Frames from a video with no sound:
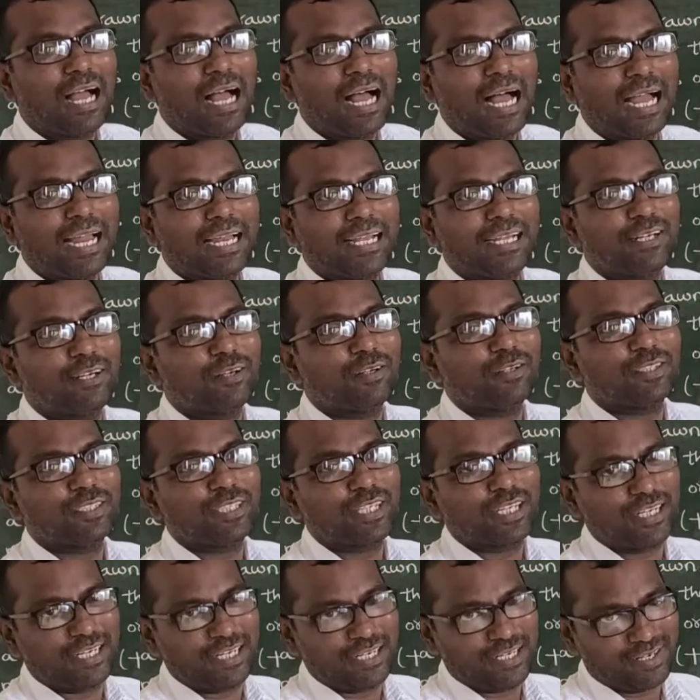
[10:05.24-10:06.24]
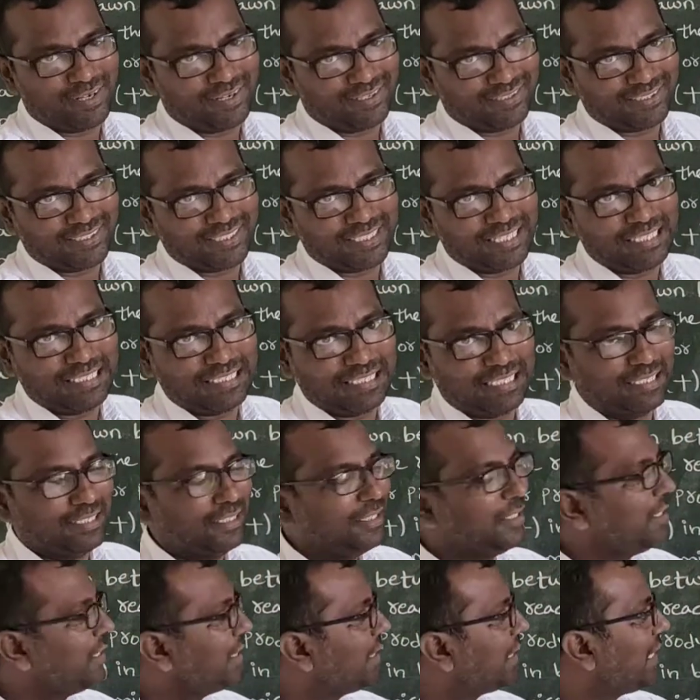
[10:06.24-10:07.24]
hydrogen and oxygen.
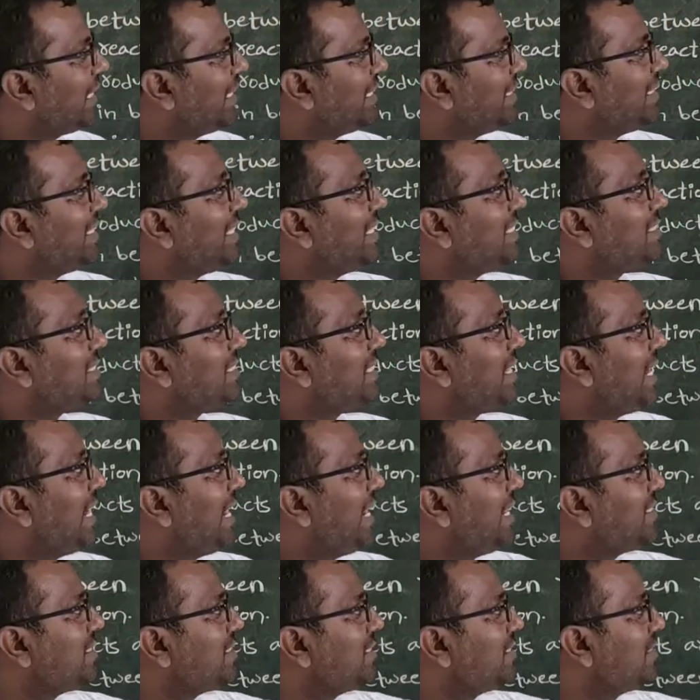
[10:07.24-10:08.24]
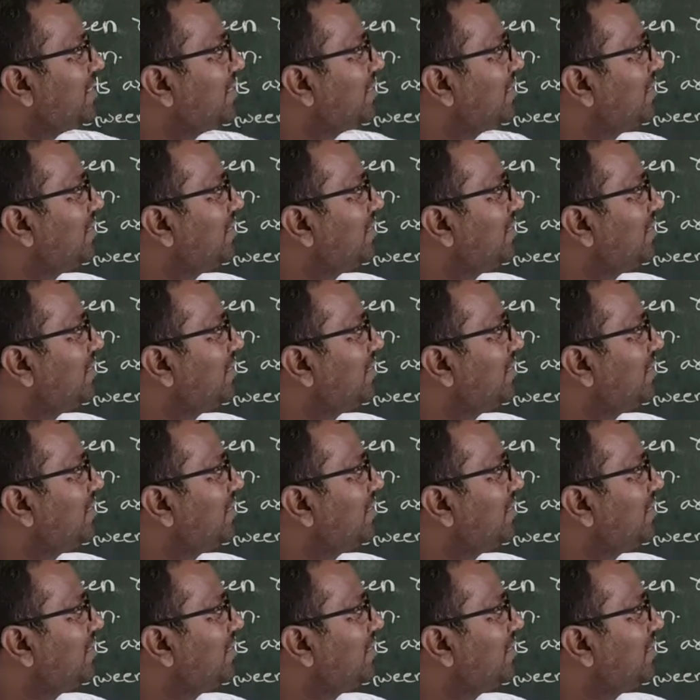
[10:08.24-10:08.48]
In this case,